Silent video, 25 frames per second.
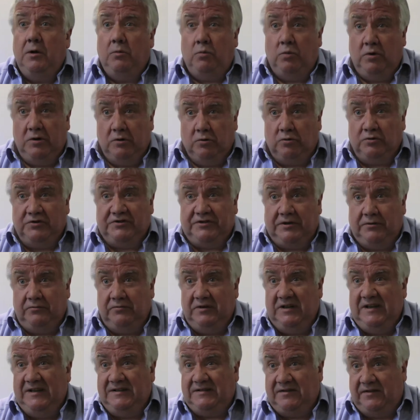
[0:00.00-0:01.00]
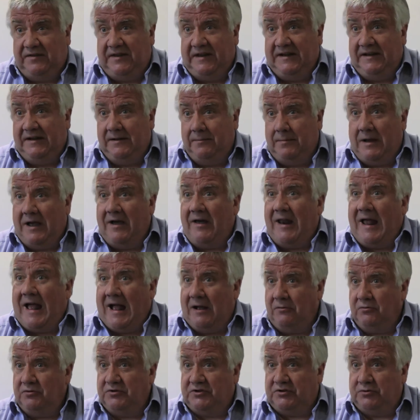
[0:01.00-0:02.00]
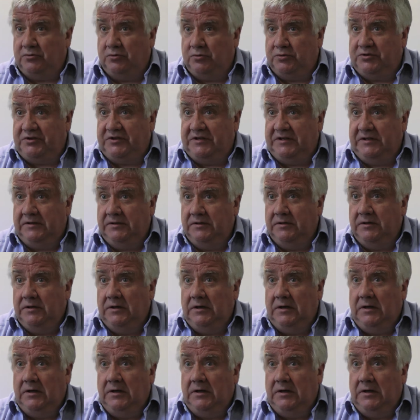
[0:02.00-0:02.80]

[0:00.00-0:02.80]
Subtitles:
We also need to think about outsourcing